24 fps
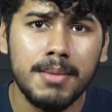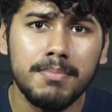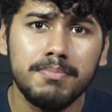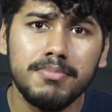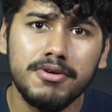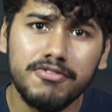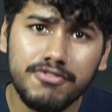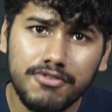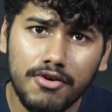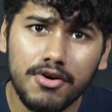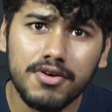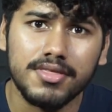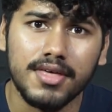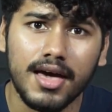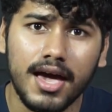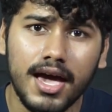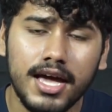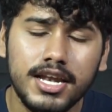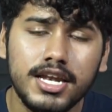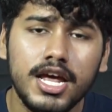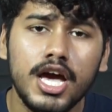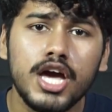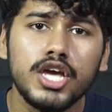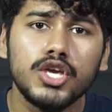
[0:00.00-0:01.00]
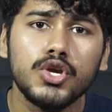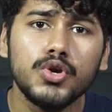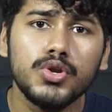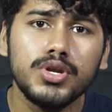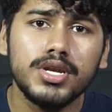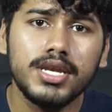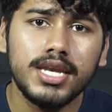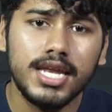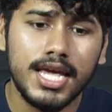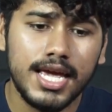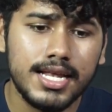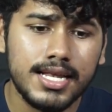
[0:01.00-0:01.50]
Before that, you
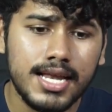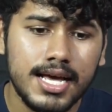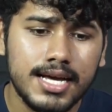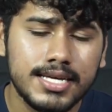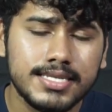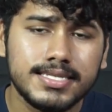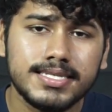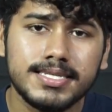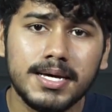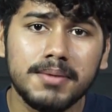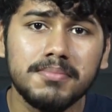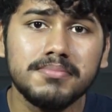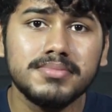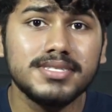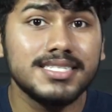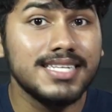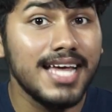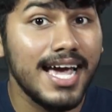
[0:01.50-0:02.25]
need some